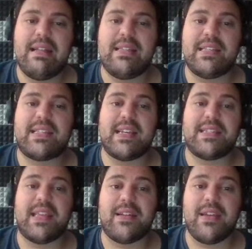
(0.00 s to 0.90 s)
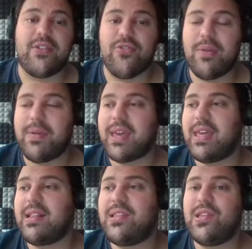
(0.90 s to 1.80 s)
disgustingly creeping
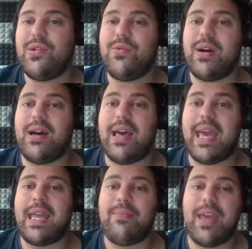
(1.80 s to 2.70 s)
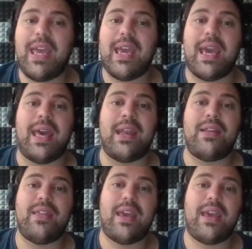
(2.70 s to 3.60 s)
into anime, and
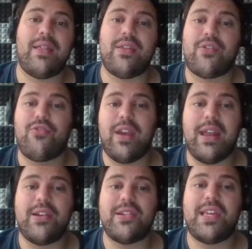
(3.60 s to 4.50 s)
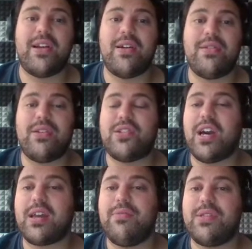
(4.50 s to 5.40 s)
the creators here, they're
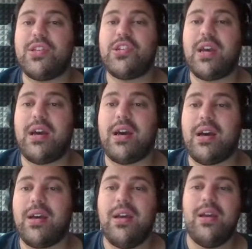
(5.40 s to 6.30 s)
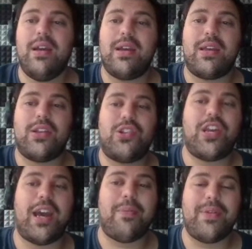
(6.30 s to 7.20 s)
talking with the
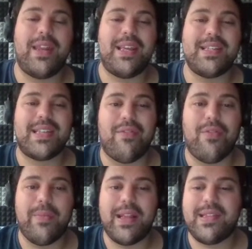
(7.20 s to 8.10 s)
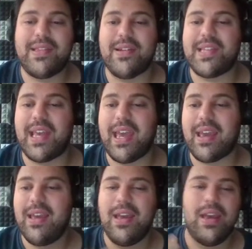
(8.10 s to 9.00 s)
Japanese government. They're
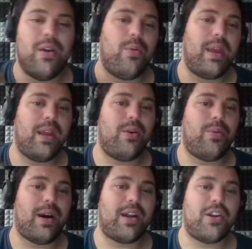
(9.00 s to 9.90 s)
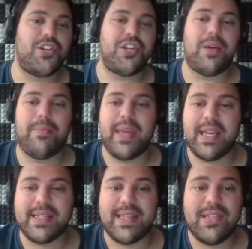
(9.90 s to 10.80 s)
saying we don't want our shit
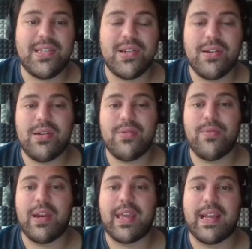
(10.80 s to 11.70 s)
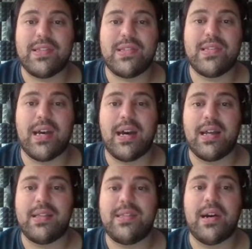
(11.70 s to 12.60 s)
being censored when it gets
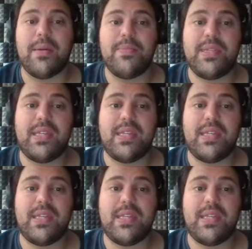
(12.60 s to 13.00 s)
dubbed